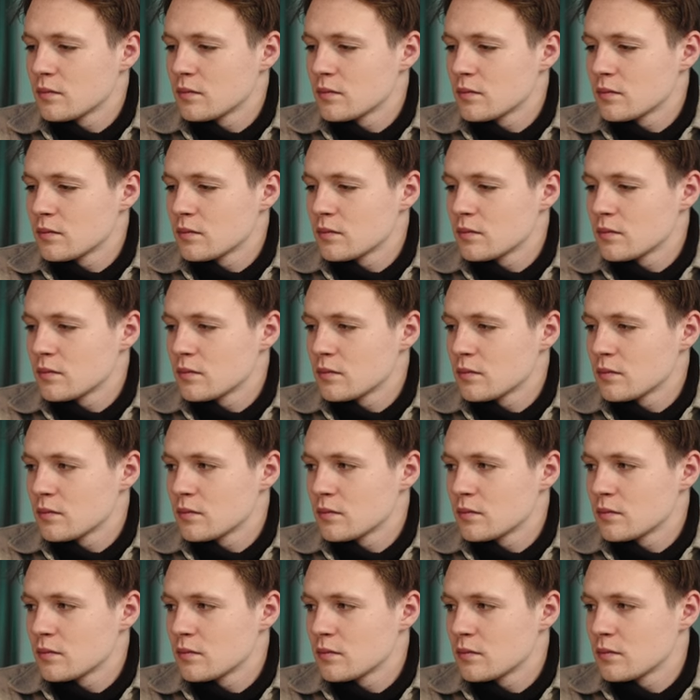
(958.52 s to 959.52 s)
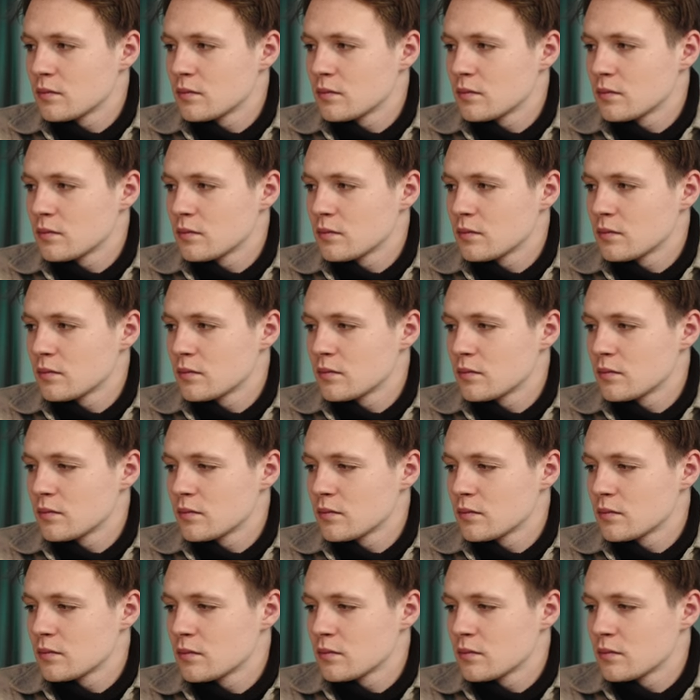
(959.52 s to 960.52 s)

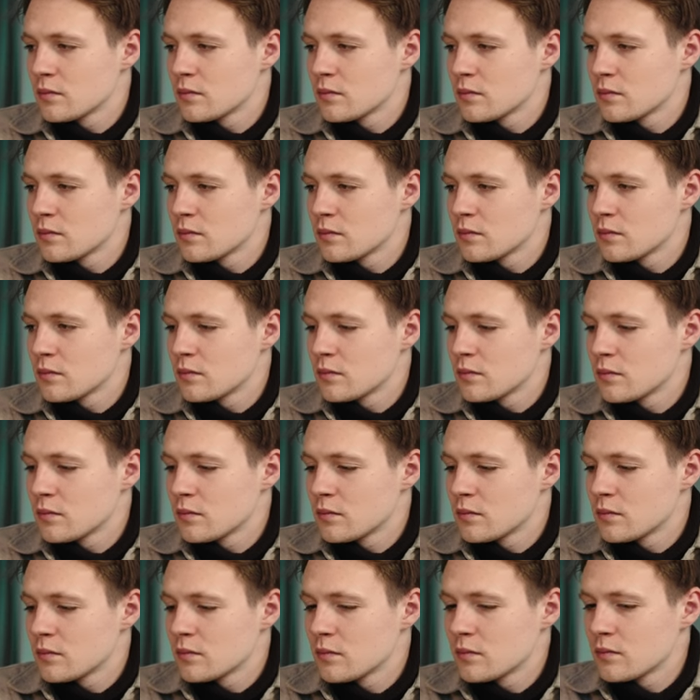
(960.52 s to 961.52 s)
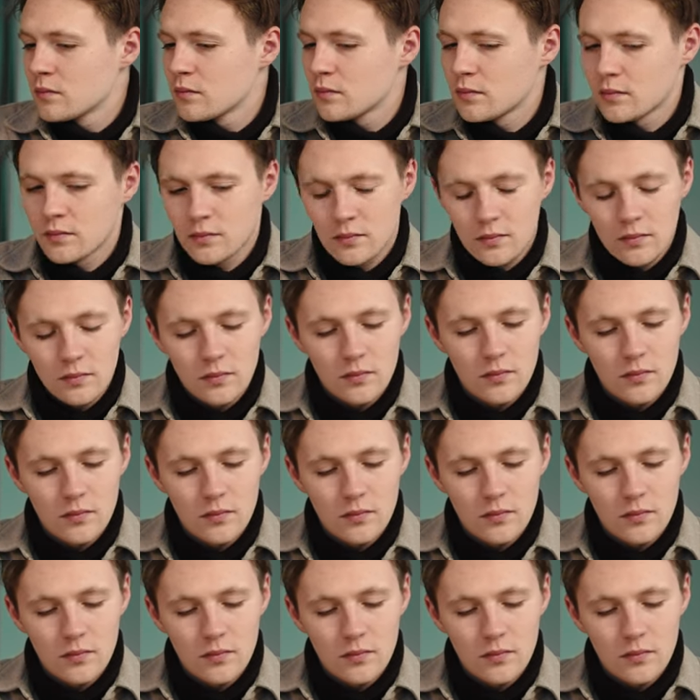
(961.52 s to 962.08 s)
[no speech]